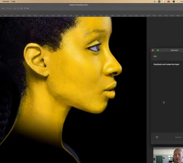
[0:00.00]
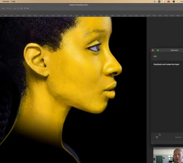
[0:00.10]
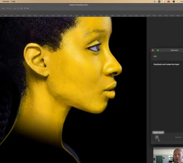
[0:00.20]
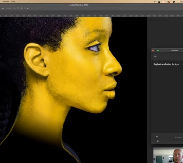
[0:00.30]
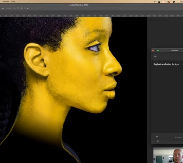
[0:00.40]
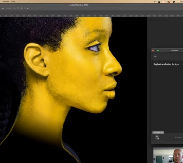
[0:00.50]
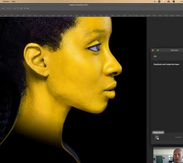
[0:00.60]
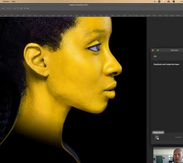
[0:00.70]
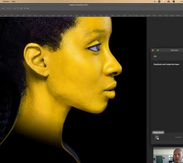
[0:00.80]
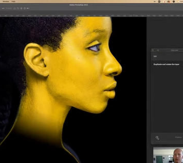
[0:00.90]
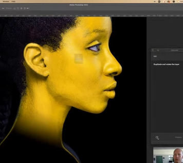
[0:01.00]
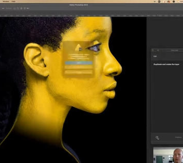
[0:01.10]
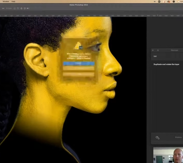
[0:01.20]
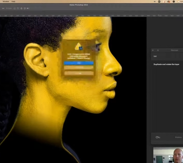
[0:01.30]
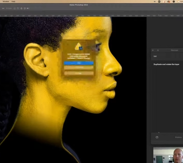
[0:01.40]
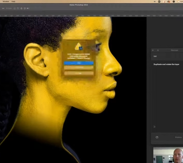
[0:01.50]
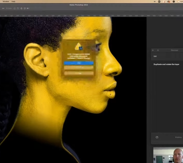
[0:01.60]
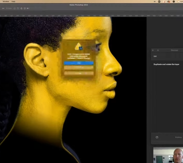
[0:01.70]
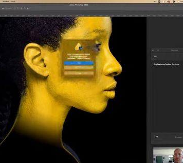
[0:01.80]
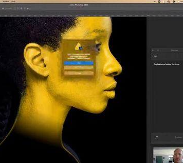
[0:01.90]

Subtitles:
Nobody speaks.